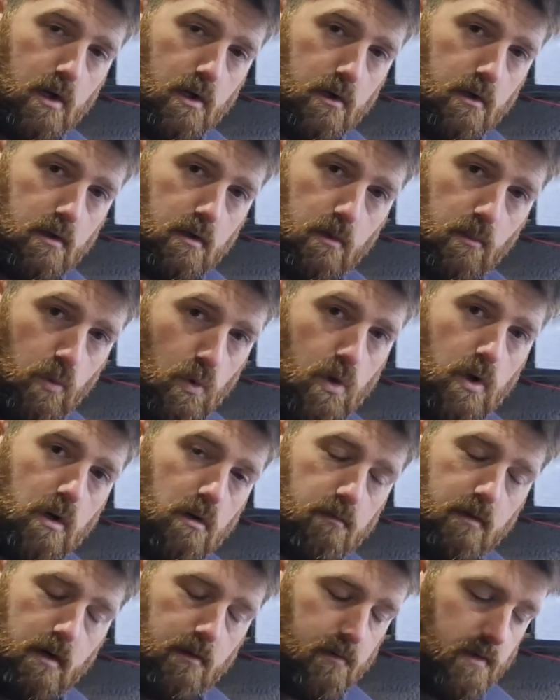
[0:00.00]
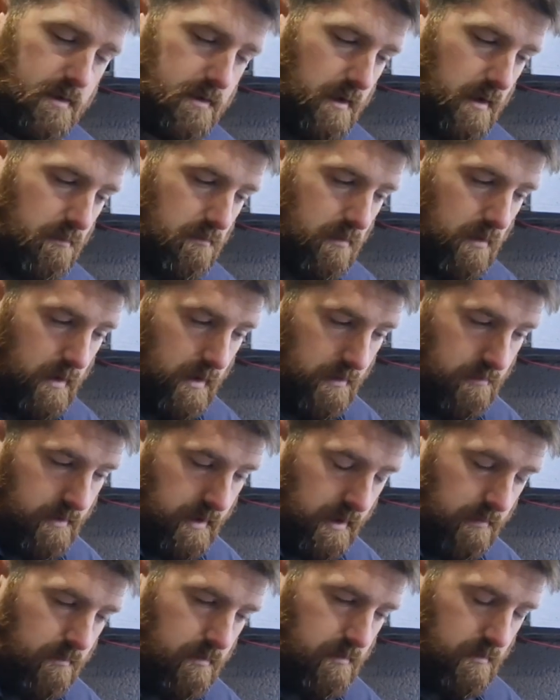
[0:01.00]
You can work around this, go, right,
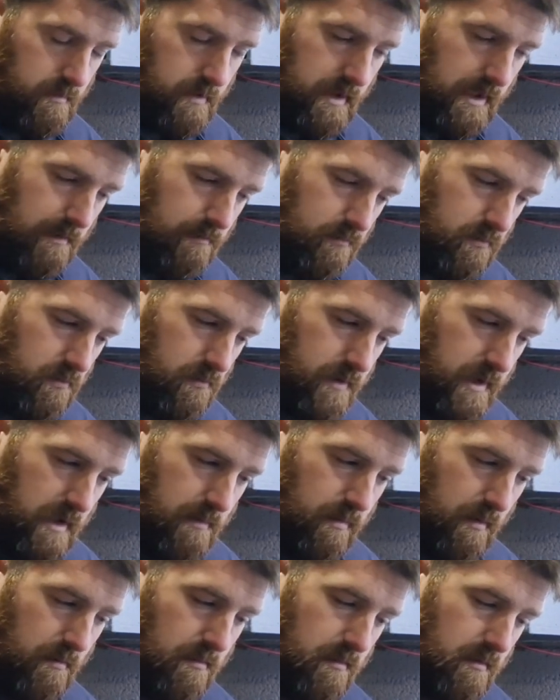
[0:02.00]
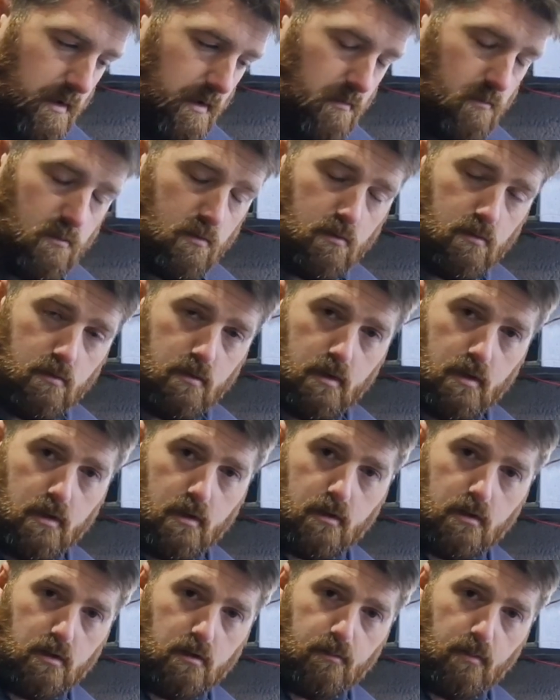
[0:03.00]
okay, we've got the Lambra on there, blah, blah, blah, or
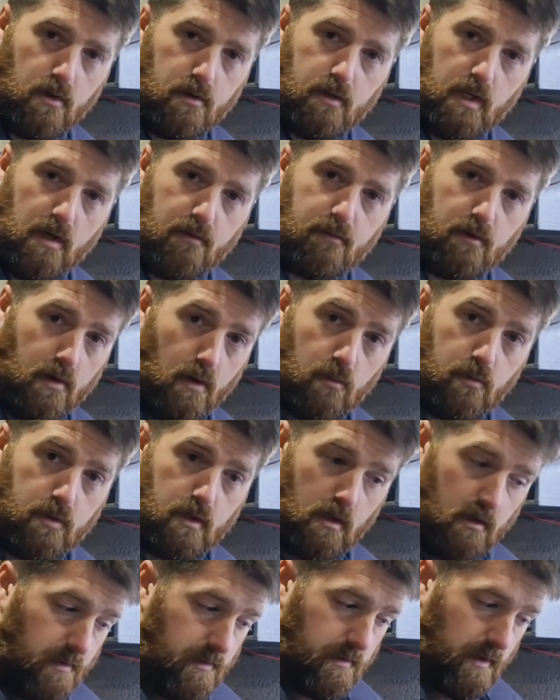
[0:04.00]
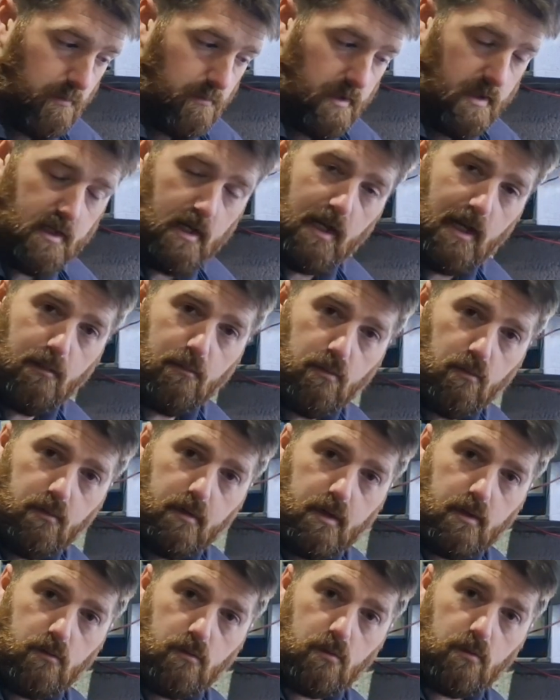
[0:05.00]
you might have an older car, you don't need a Lambo on
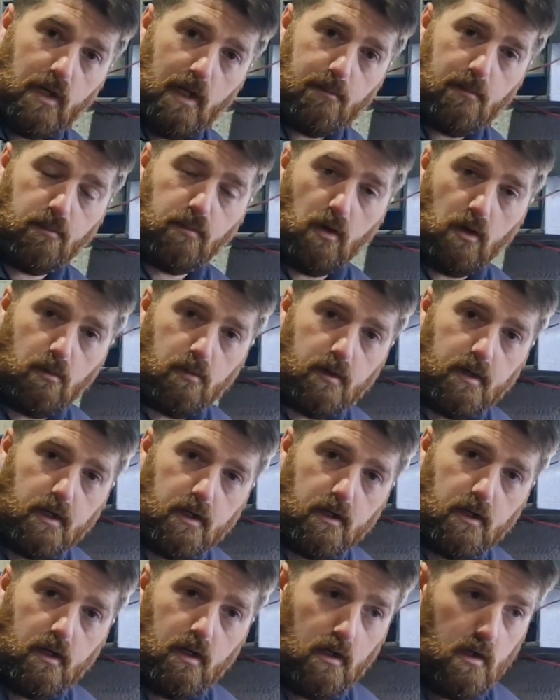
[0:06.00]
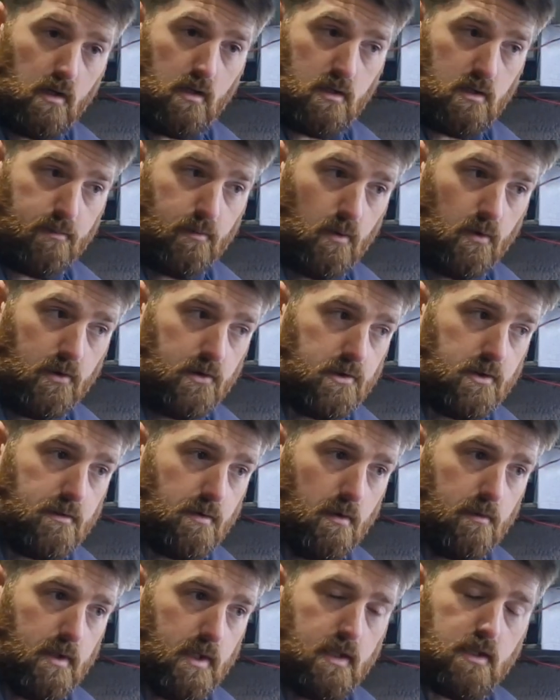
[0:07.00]
it or Lambo Probe on it. To be honest, you
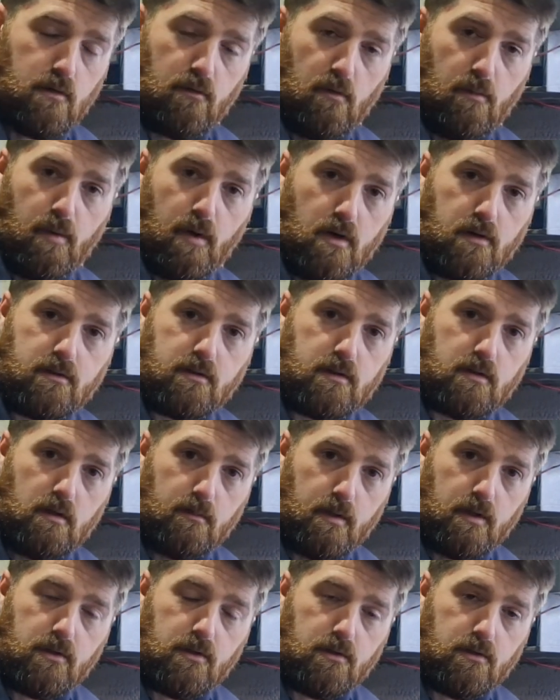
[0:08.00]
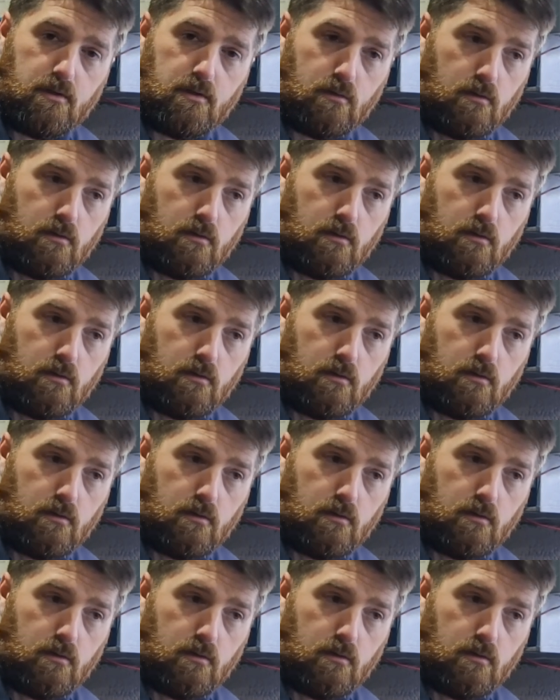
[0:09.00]
don't need to. If it passes emissions